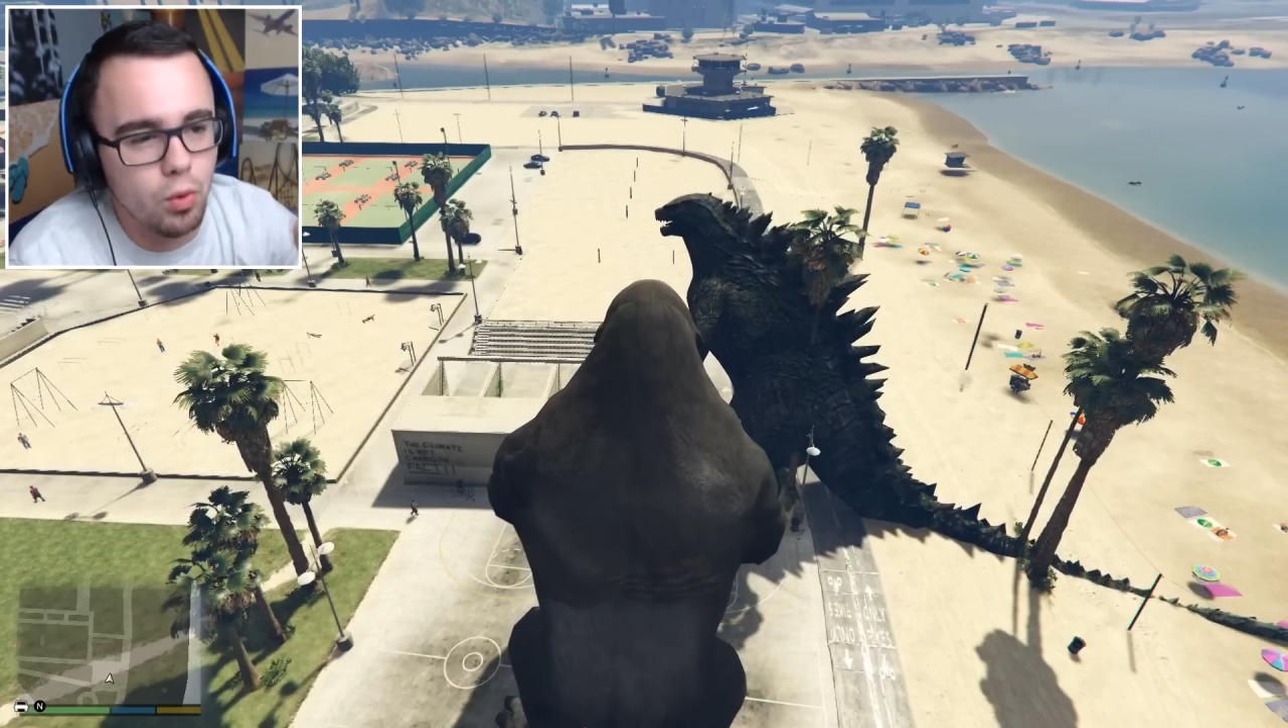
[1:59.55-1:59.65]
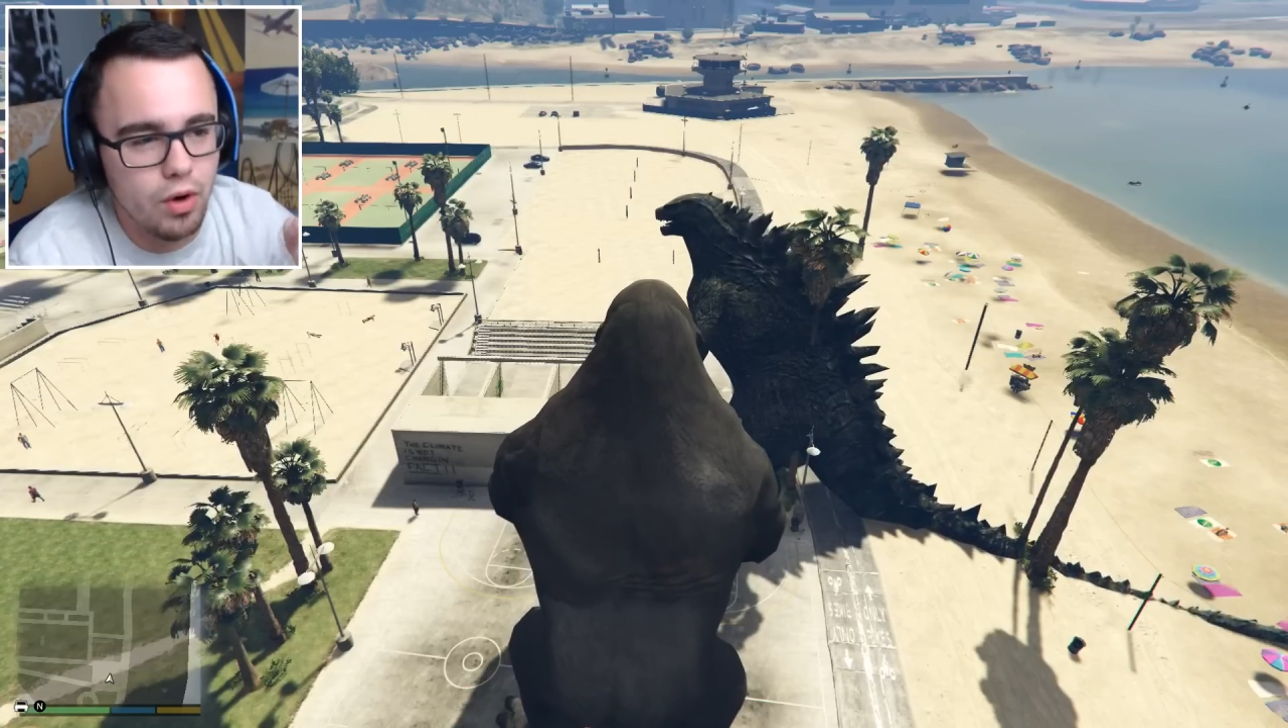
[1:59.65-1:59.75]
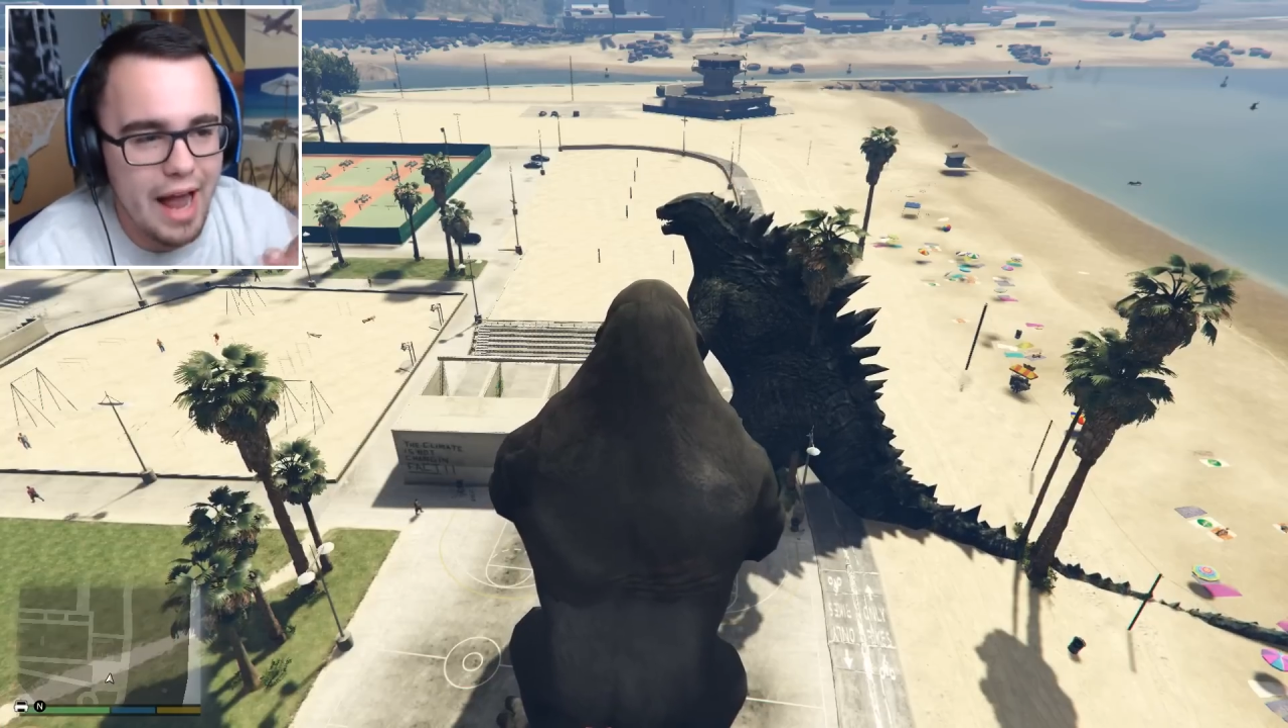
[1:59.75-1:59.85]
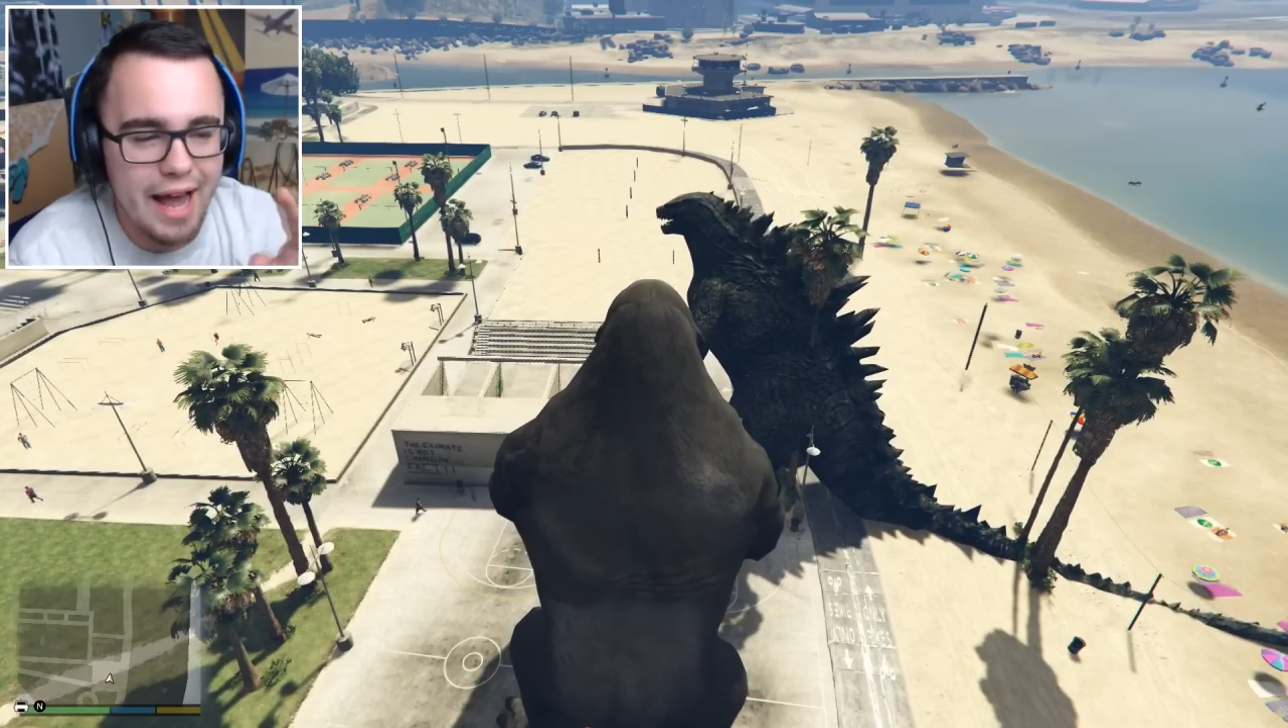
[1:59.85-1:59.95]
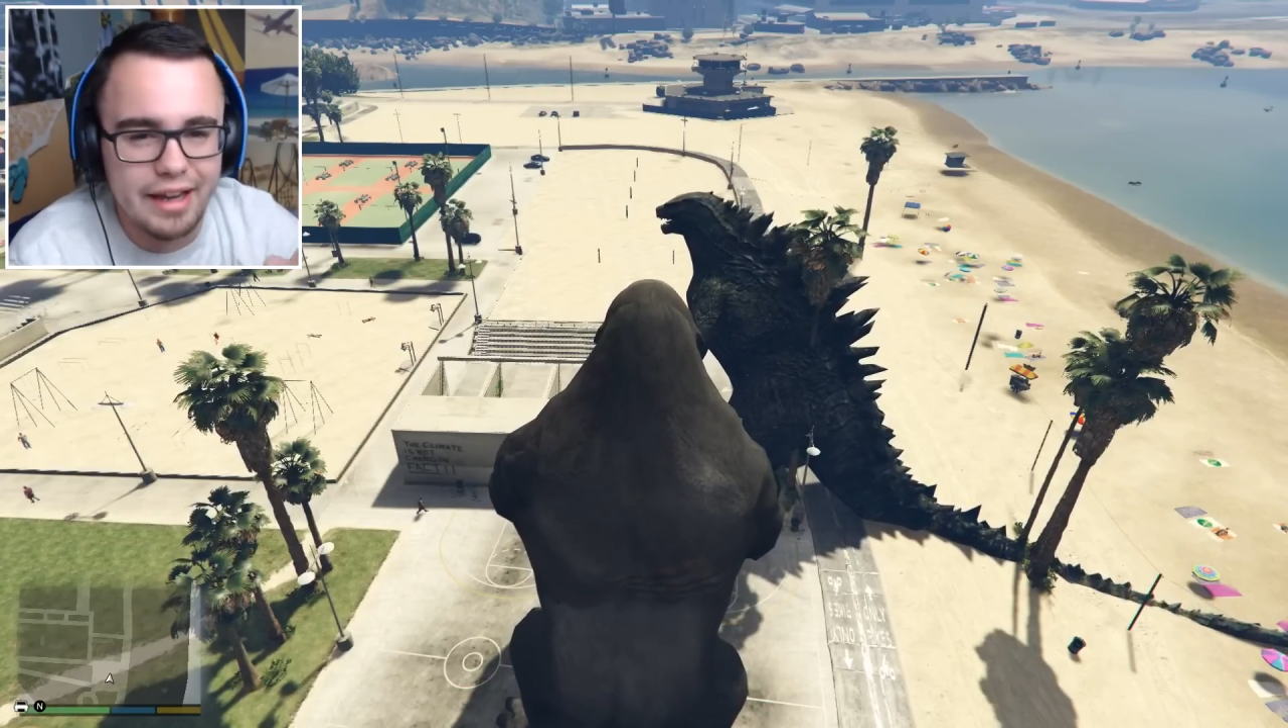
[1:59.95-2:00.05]

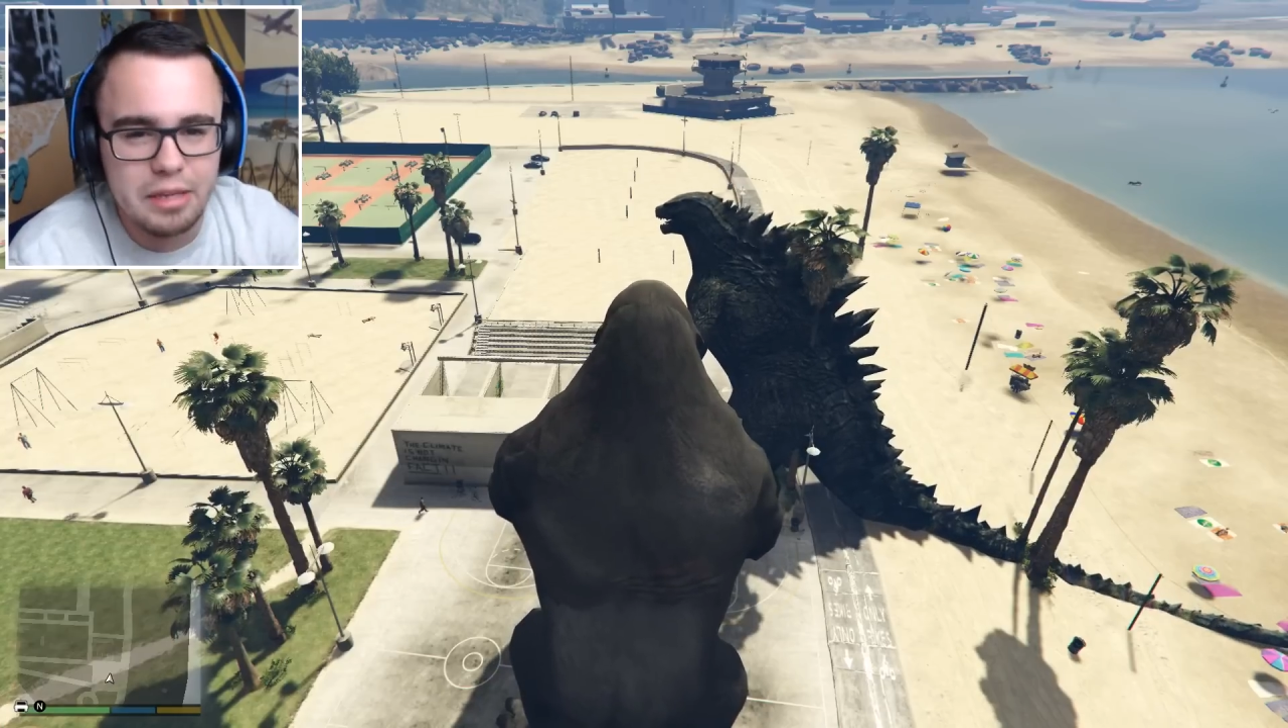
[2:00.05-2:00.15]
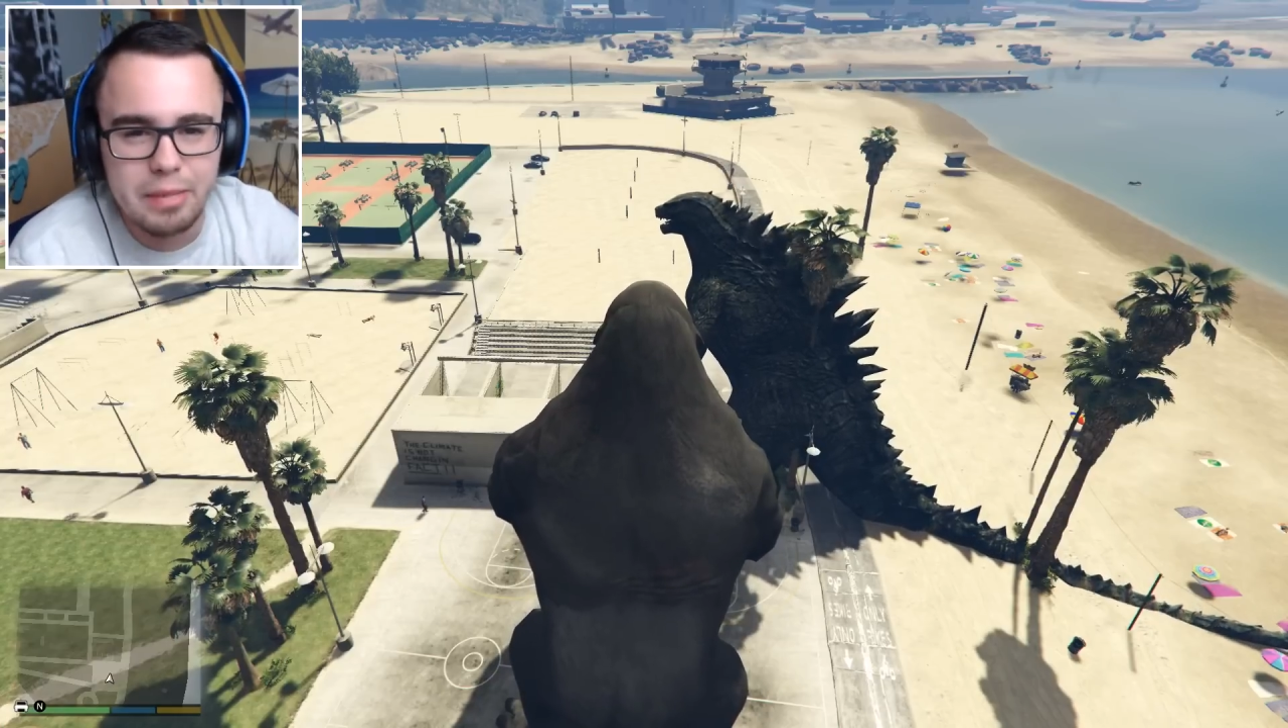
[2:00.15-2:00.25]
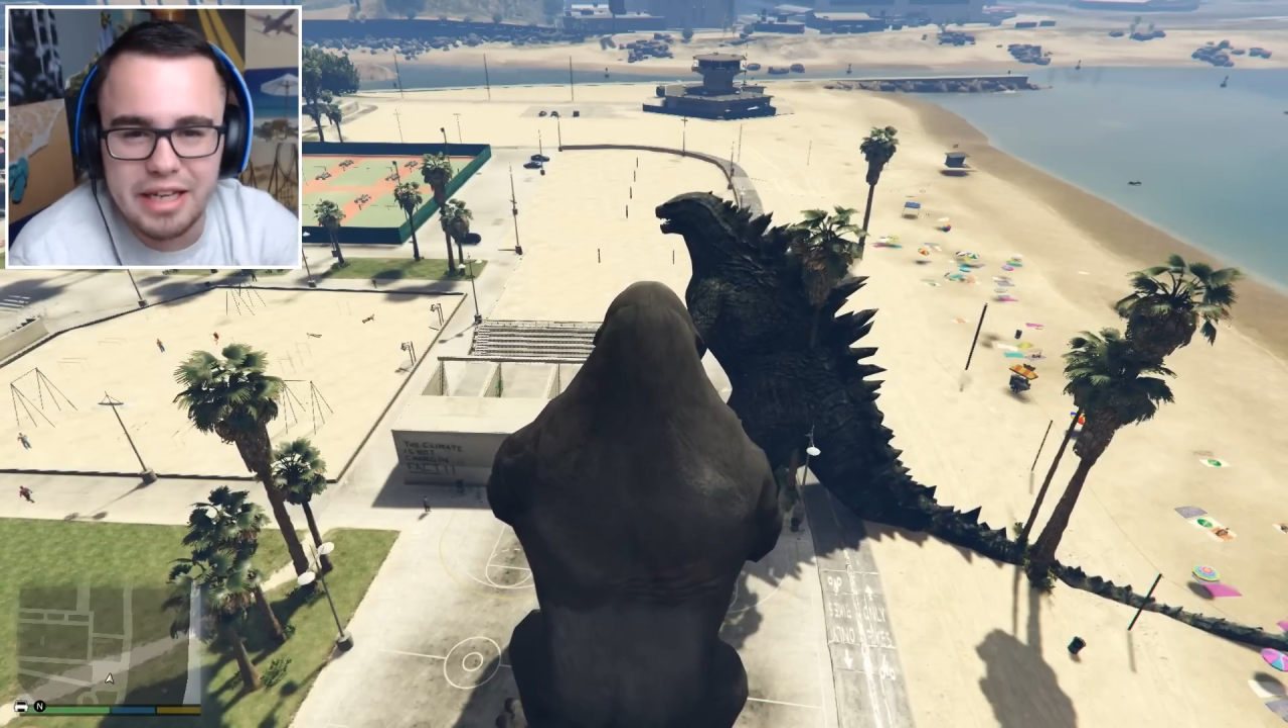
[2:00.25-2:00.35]
were adding